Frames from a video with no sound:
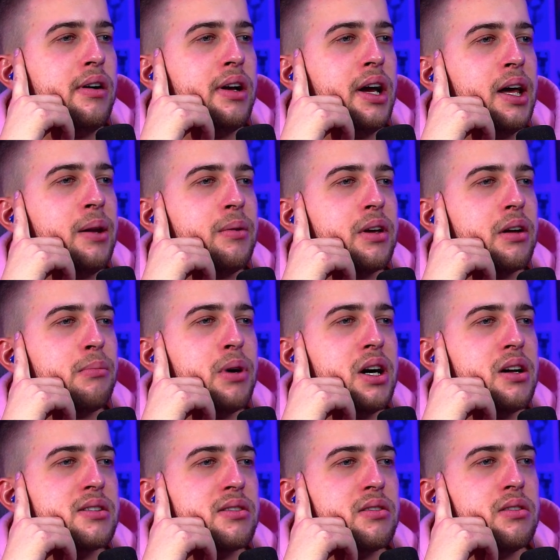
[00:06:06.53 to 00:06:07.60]
How do we get
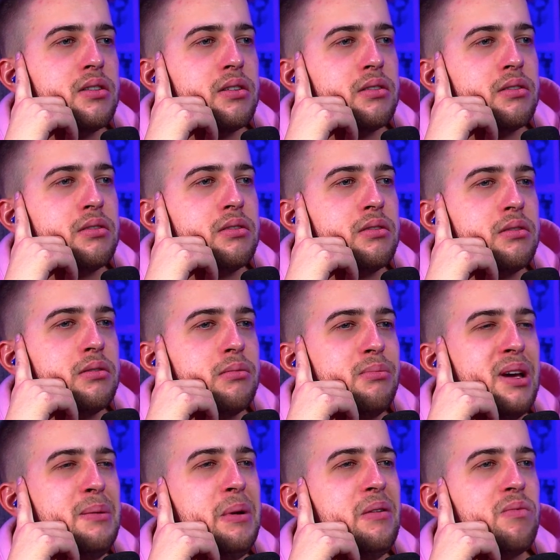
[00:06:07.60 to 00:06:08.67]
past her?
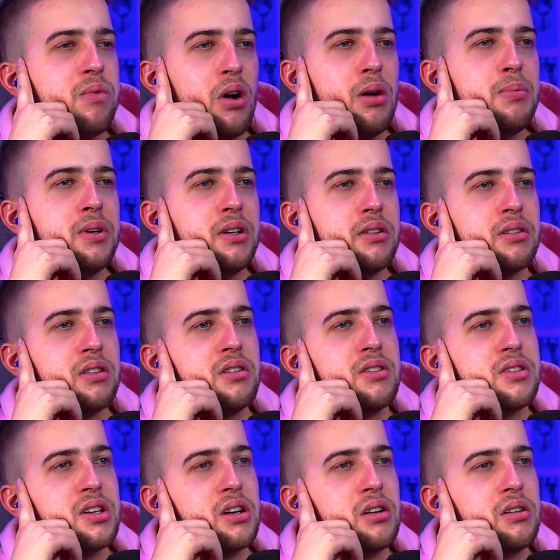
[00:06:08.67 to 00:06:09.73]
Maybe Robin,
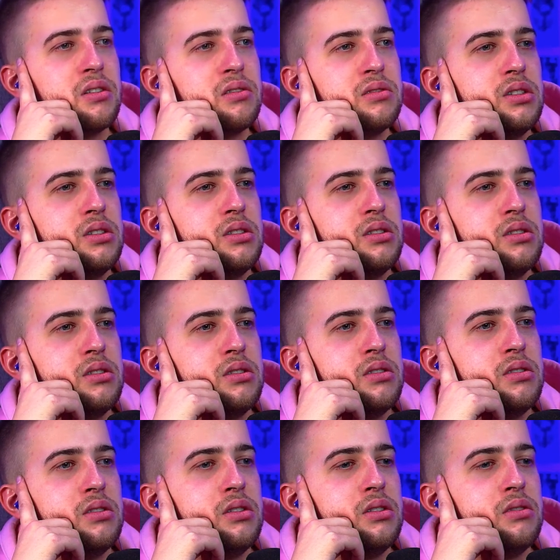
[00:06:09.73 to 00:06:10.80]
because, you know,
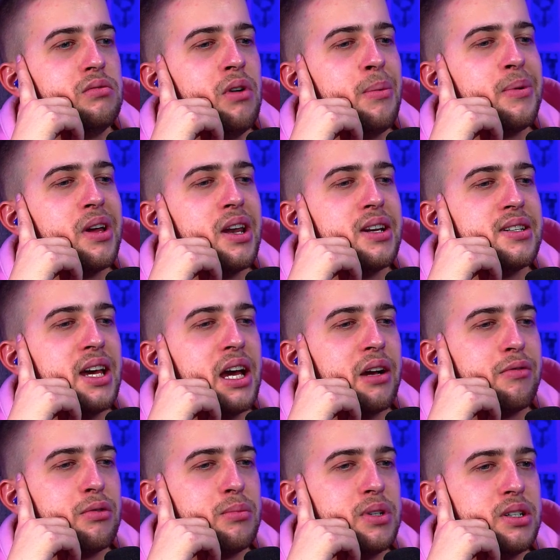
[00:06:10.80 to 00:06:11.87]
Robin can
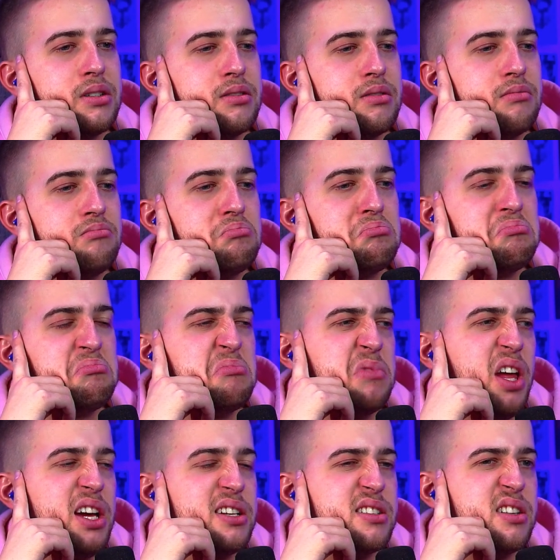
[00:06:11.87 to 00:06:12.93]
attack from a
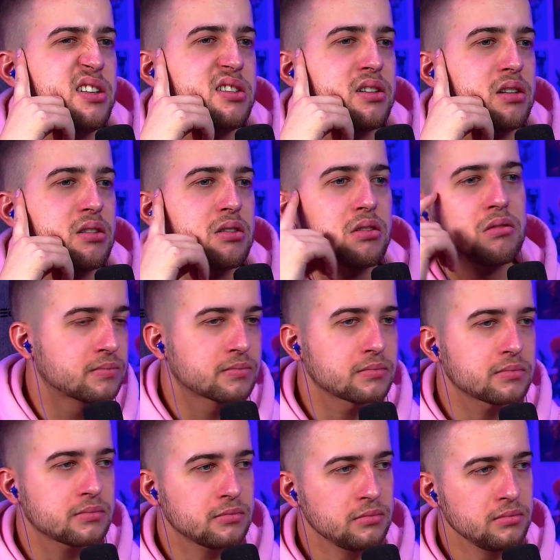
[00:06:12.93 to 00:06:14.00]
nice distance.
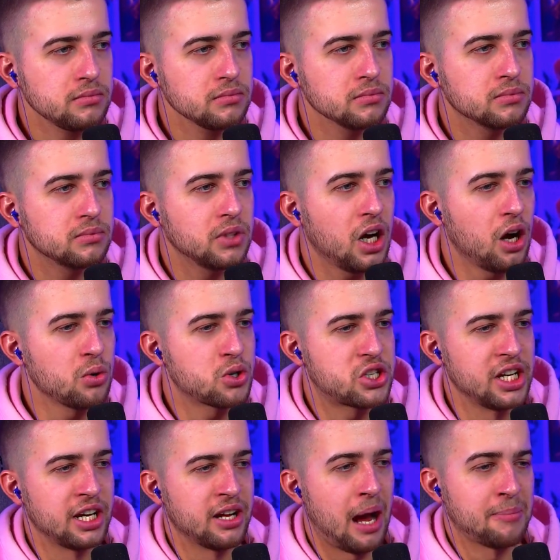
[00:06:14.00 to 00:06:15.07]
Oh,
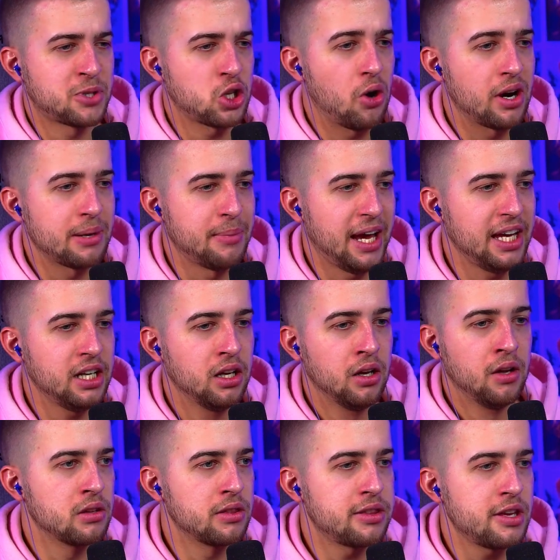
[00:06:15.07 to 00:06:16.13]
shit. I'm sorry, man.
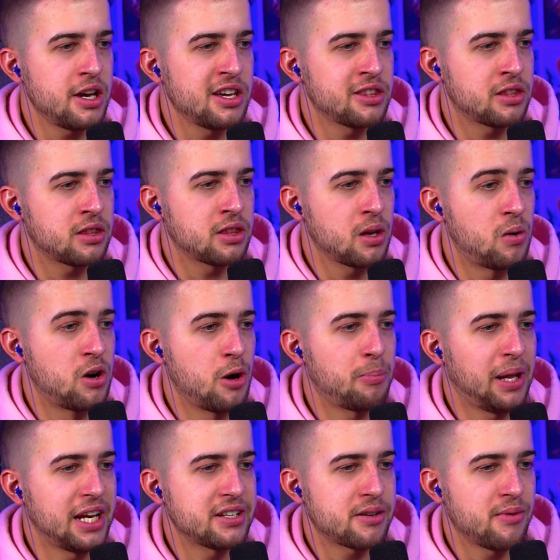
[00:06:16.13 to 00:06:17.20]
There are no
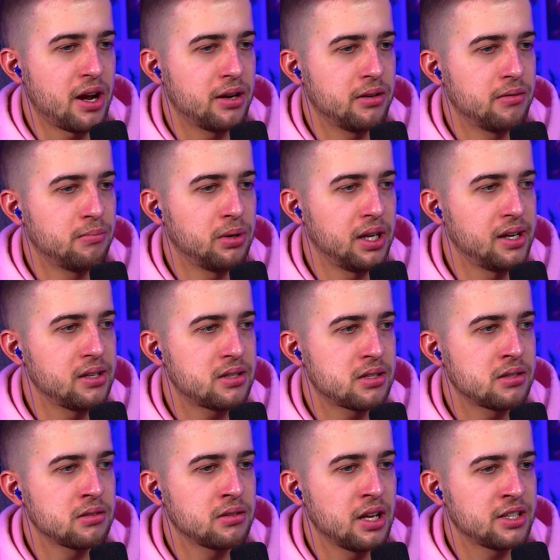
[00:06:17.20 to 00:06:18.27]
plates around.
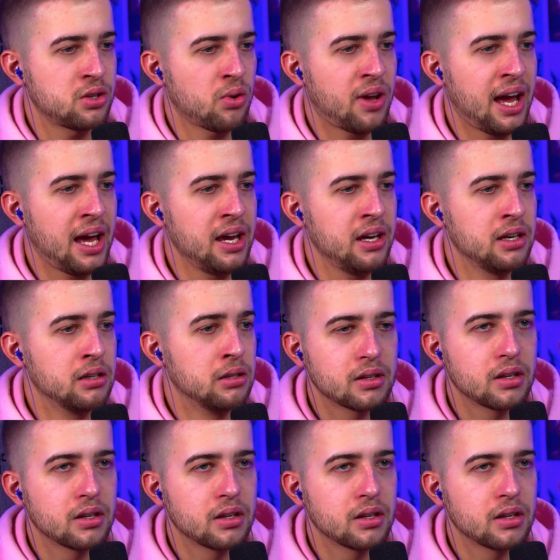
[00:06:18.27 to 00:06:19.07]
Please. It's okay.